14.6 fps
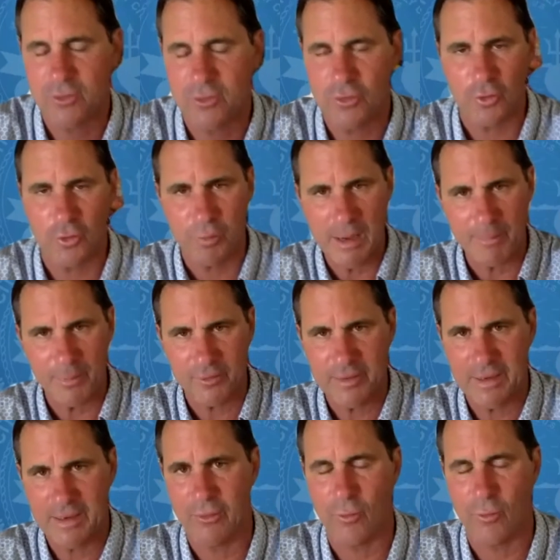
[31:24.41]
turtle pop its head
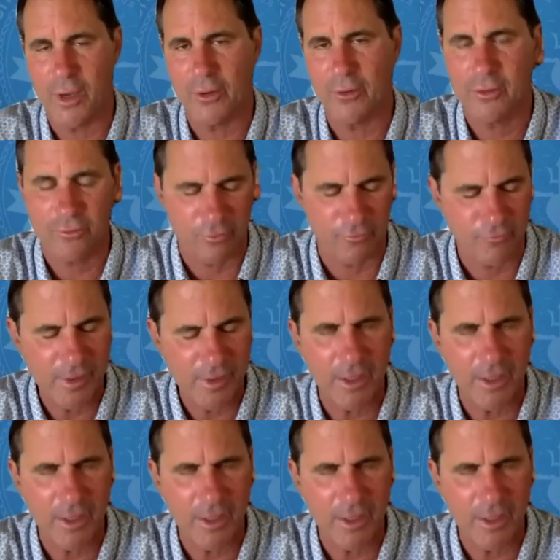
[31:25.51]
out of the water because they're feeding on